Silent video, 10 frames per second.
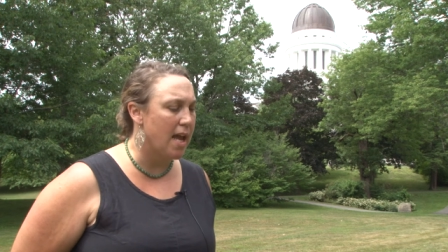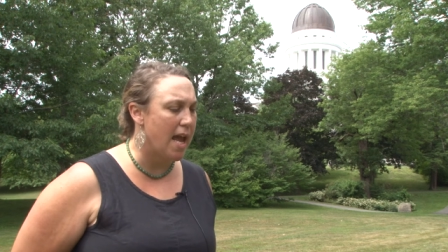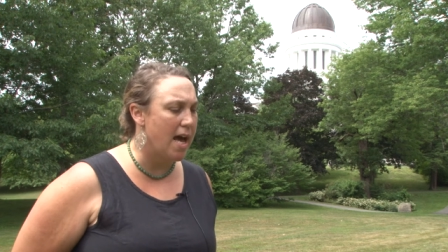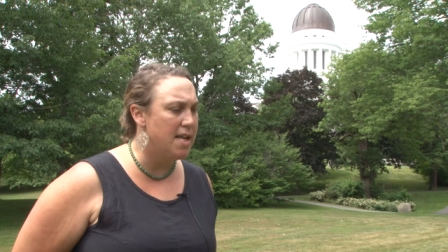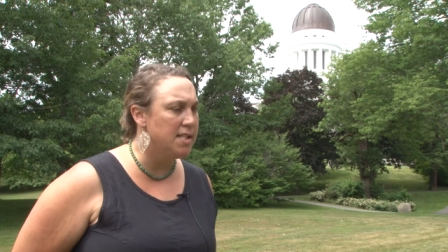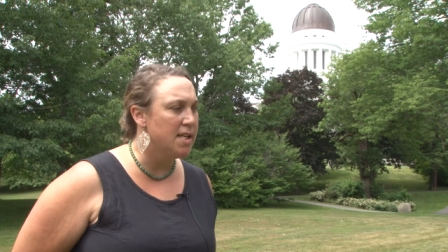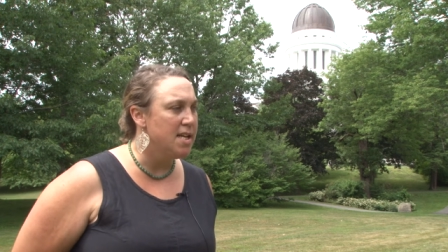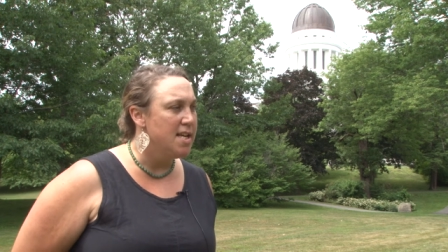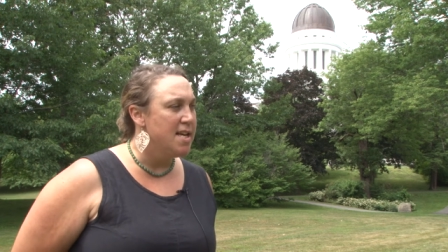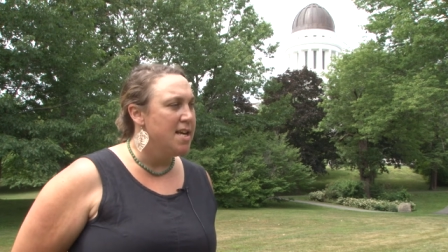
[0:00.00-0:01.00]
And
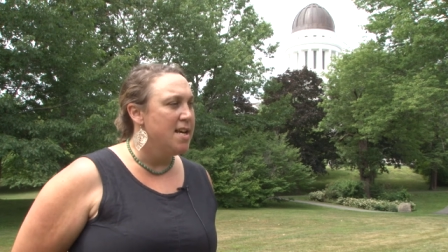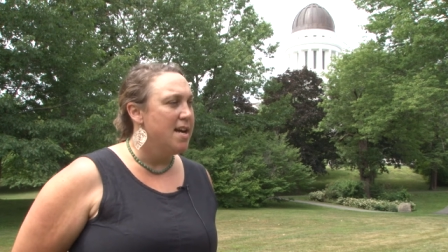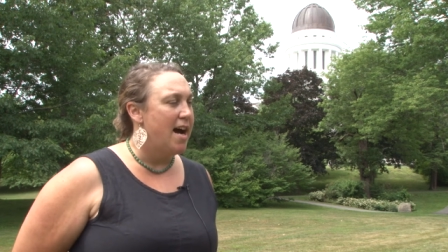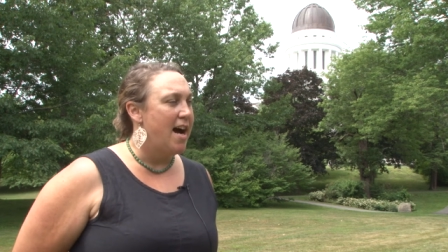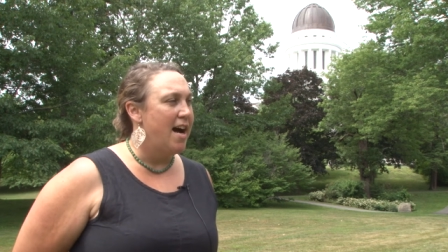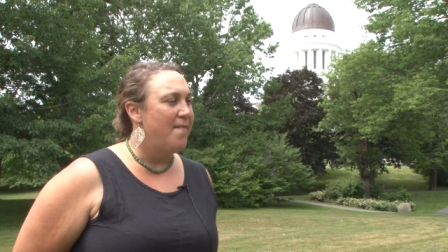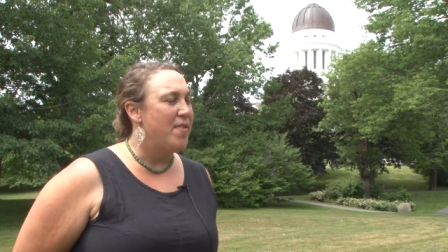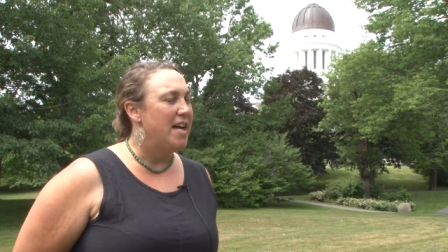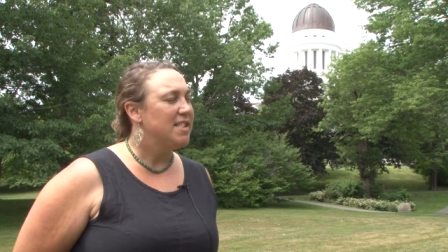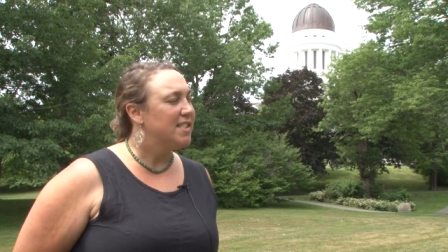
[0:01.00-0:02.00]
uh,
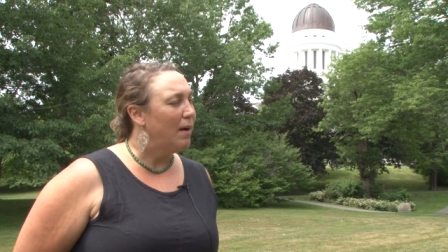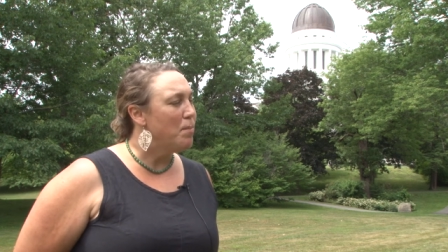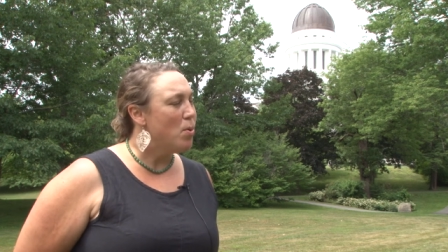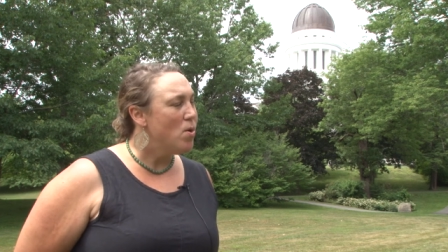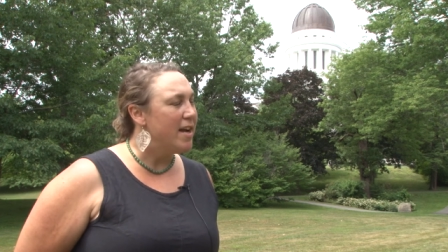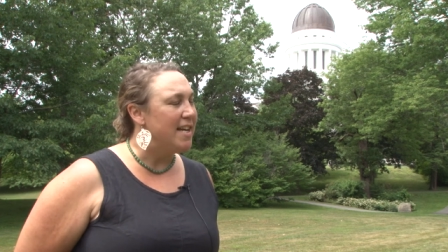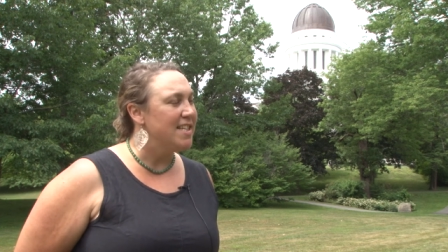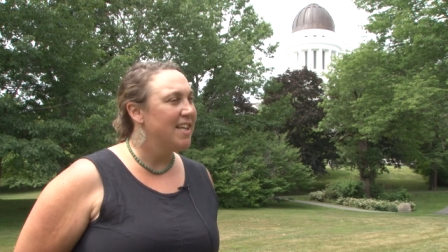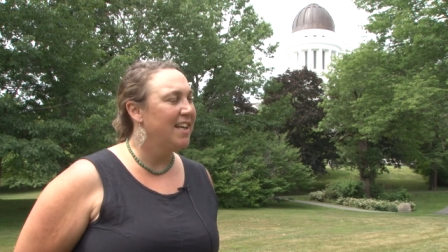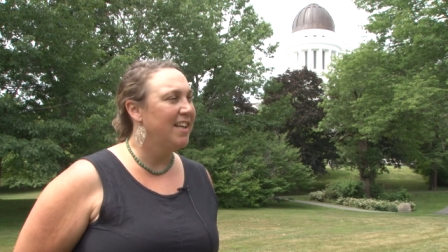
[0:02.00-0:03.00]
at some point,